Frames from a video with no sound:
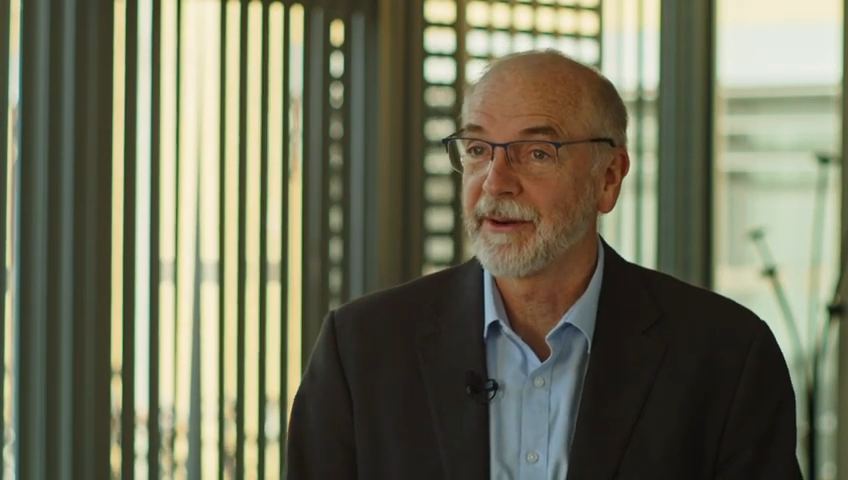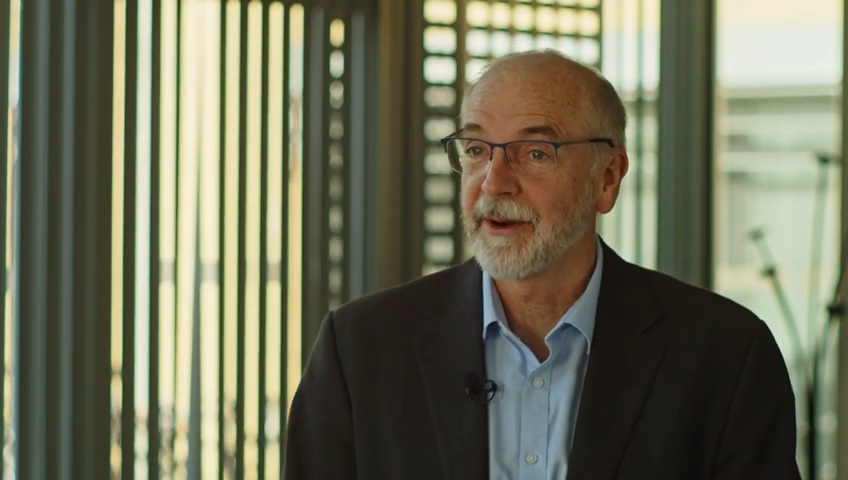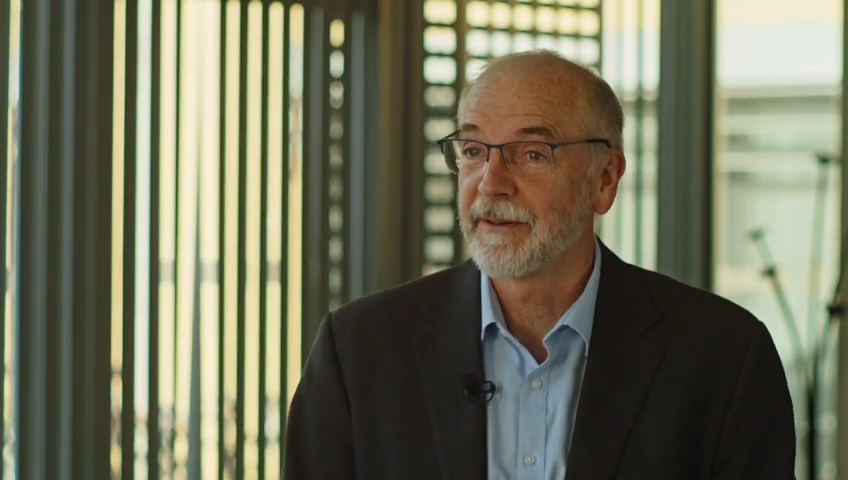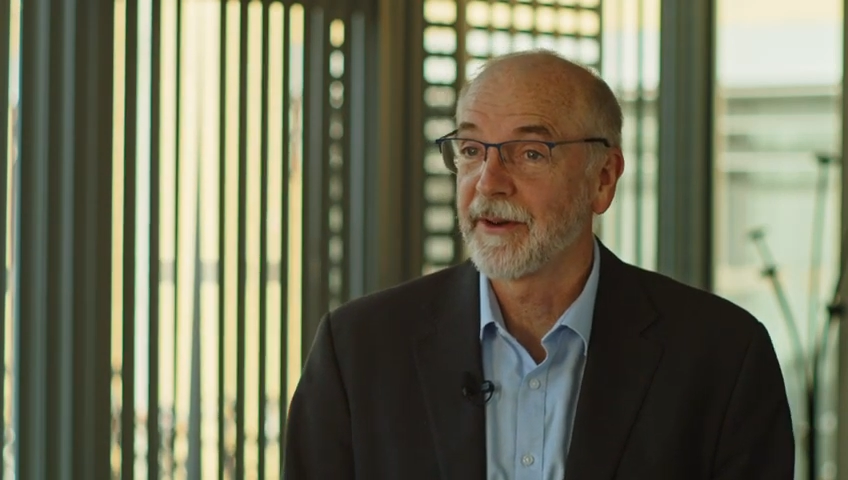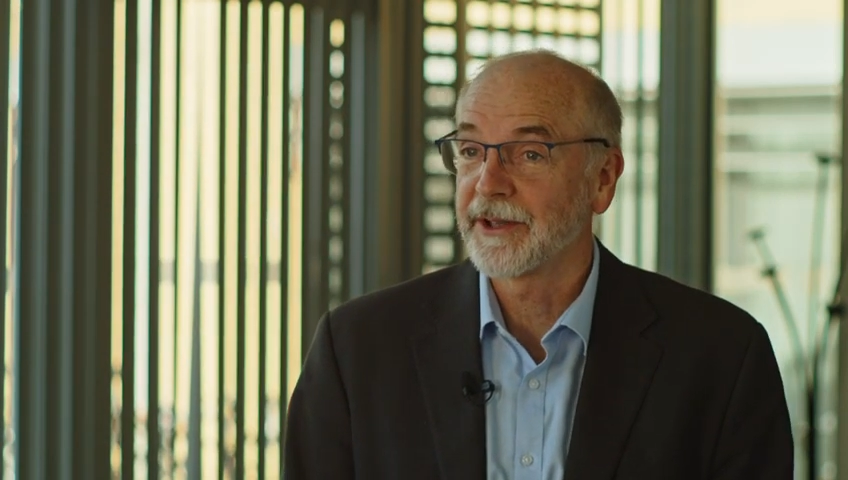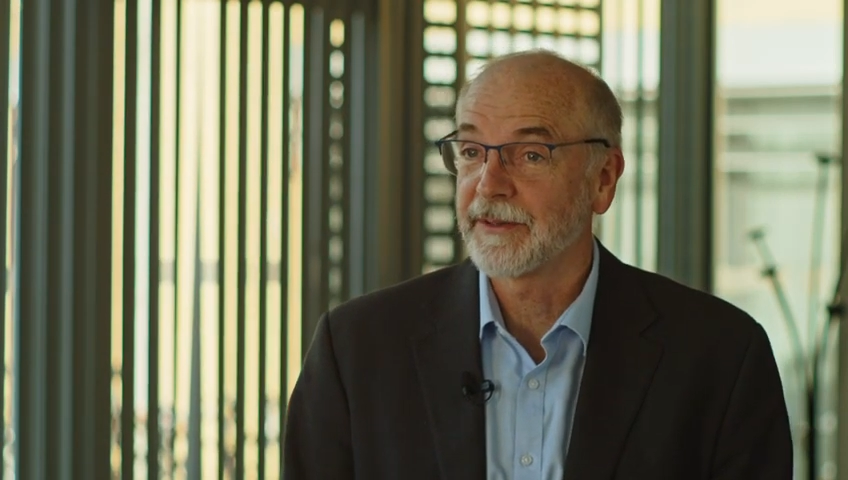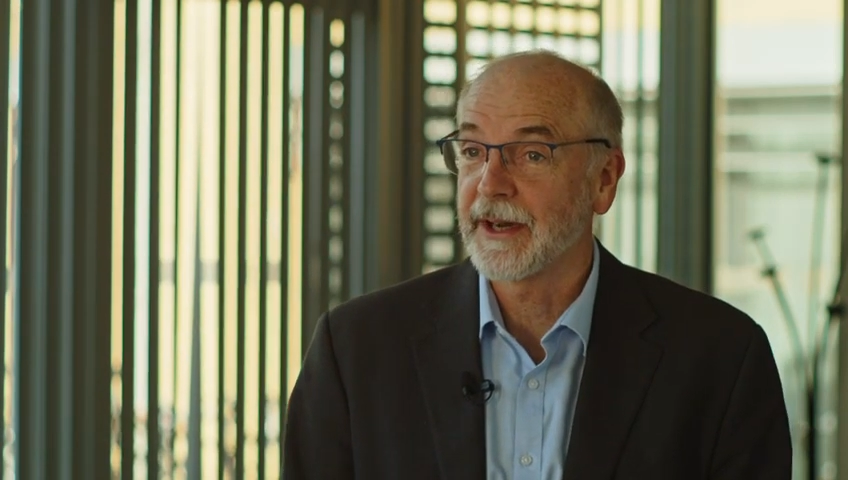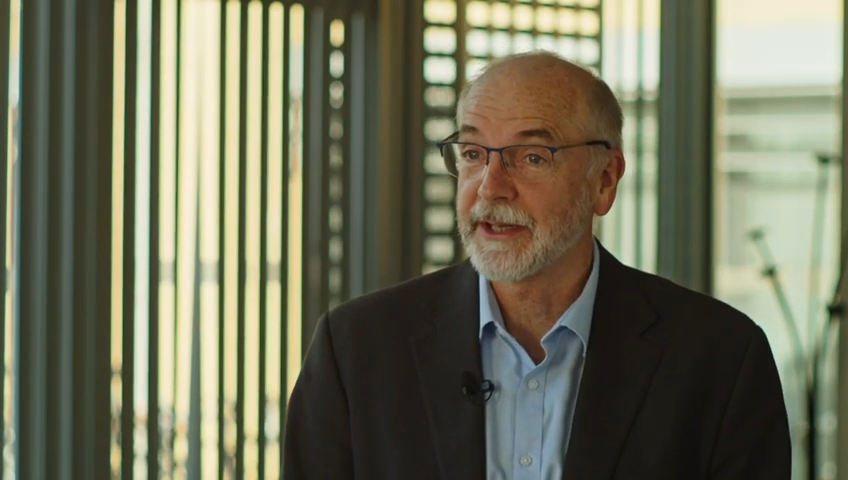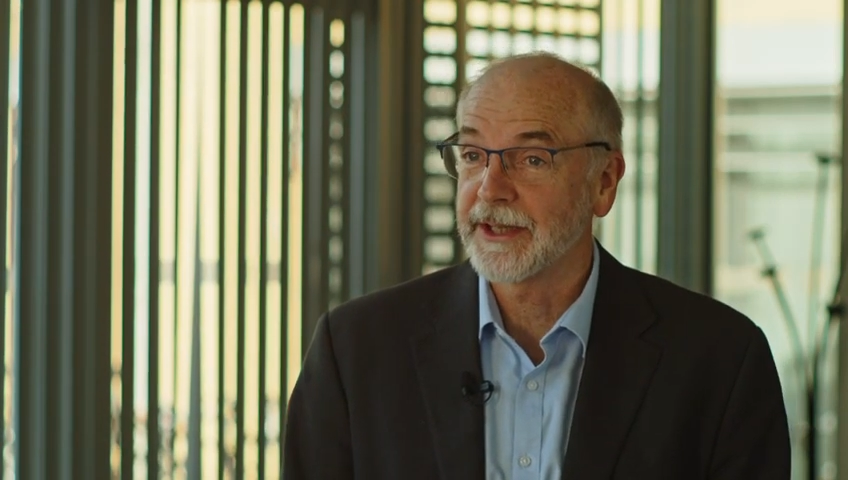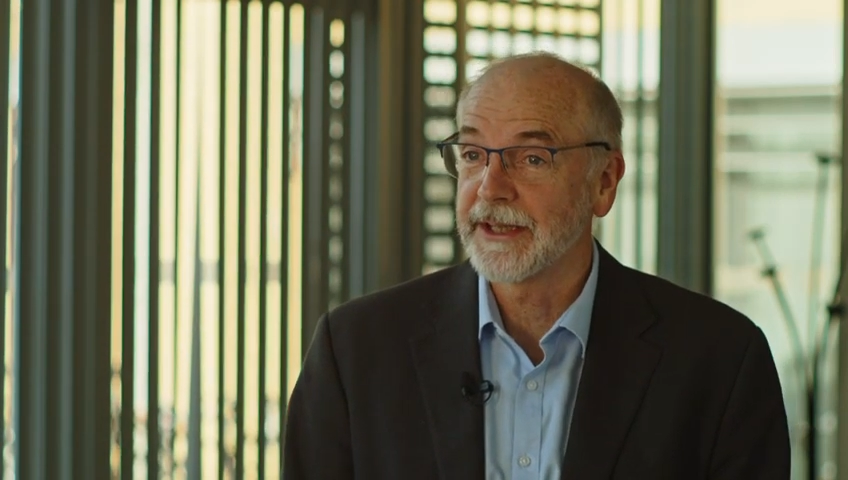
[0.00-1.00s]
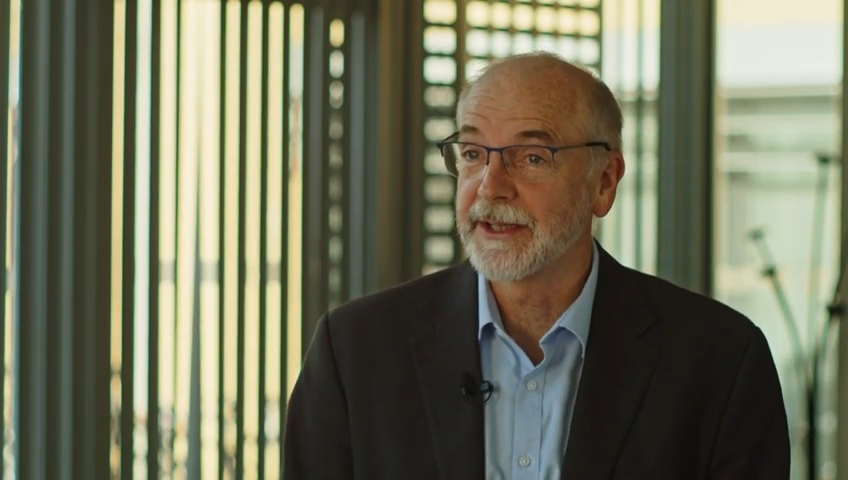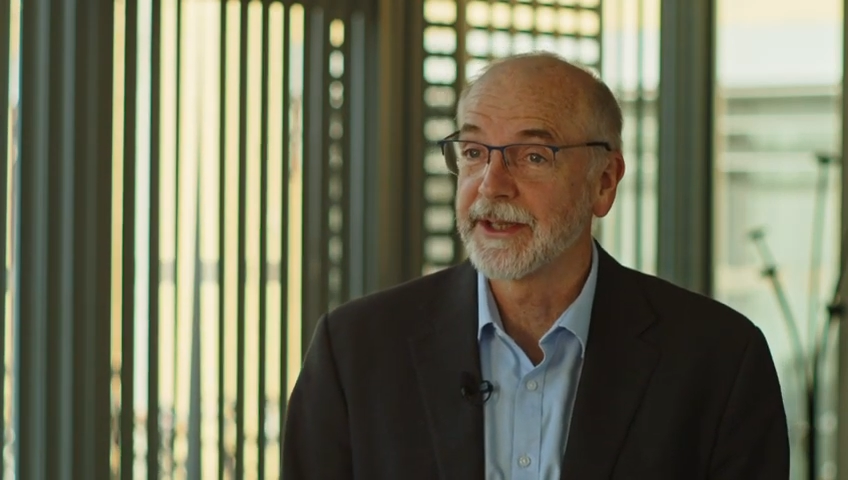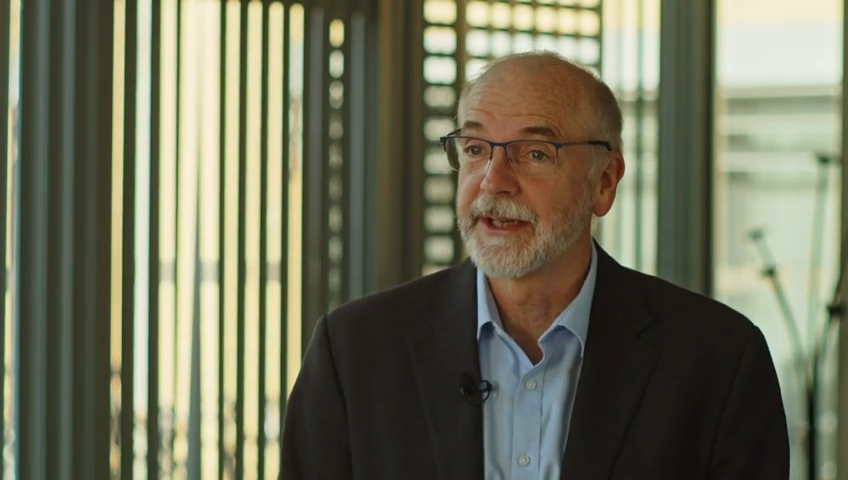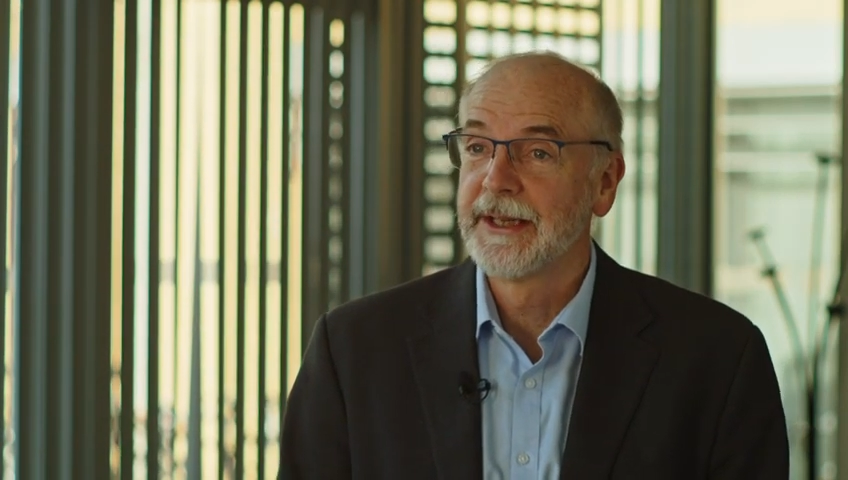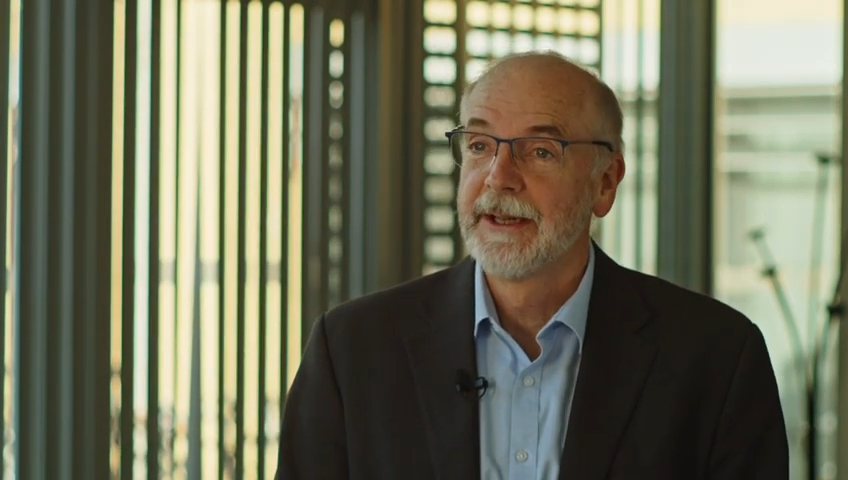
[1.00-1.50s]
coronavirus
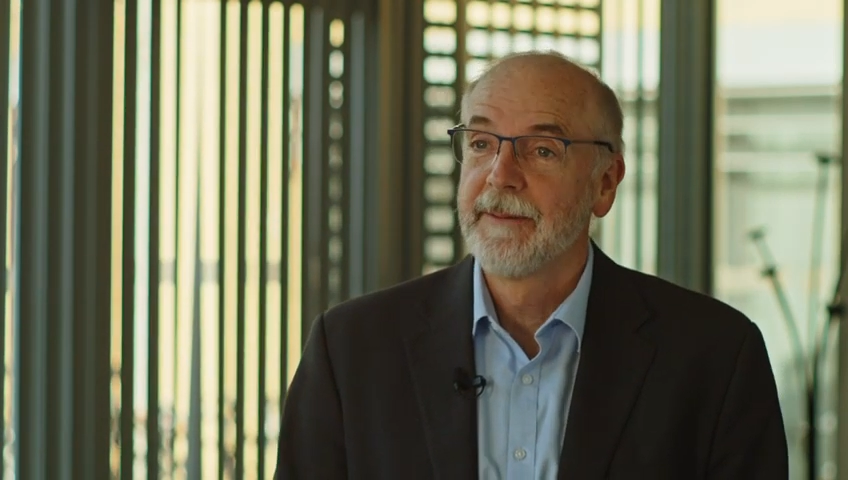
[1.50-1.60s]
vaccines.